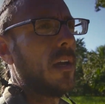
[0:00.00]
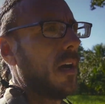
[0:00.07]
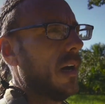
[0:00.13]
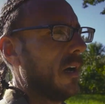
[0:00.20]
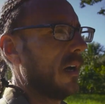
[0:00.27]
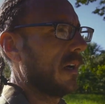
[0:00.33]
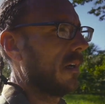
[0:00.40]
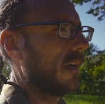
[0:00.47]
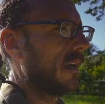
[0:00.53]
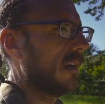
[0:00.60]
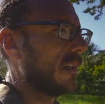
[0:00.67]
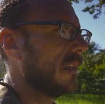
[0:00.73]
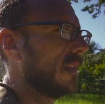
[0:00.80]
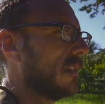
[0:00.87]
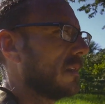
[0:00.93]

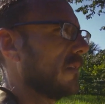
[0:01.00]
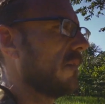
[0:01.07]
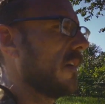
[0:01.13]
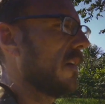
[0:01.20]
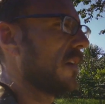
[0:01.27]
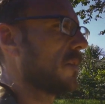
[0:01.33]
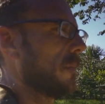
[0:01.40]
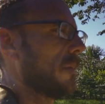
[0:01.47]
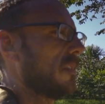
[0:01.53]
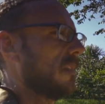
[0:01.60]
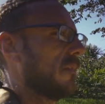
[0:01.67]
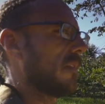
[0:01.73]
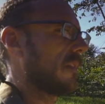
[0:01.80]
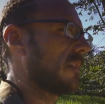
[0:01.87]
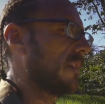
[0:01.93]
It needs a very
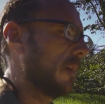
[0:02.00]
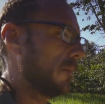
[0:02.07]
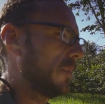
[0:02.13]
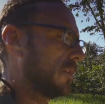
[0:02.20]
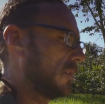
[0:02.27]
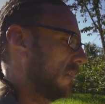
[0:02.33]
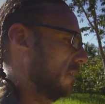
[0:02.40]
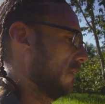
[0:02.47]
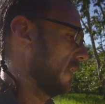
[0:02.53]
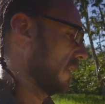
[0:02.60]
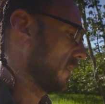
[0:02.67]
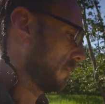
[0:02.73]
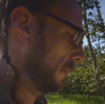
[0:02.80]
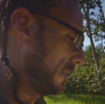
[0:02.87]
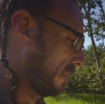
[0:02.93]
specific temperature, a
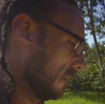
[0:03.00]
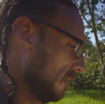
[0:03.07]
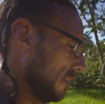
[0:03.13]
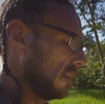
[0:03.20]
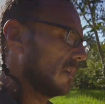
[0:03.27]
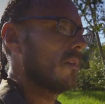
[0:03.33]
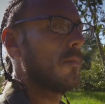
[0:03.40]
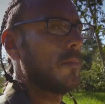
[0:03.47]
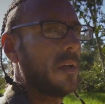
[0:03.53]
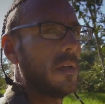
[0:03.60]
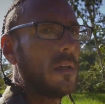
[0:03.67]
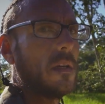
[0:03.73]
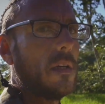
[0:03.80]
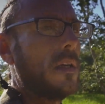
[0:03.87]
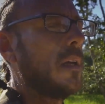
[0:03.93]
very specific
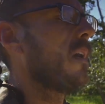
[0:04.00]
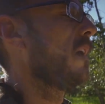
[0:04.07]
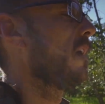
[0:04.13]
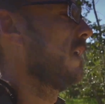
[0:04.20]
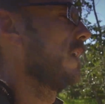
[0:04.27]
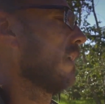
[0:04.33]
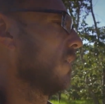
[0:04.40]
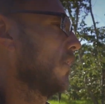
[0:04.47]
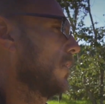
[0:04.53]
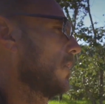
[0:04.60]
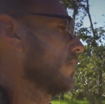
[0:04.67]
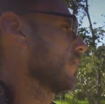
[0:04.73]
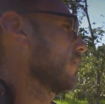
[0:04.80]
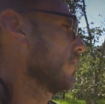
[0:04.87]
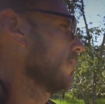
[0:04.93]
humidity in order to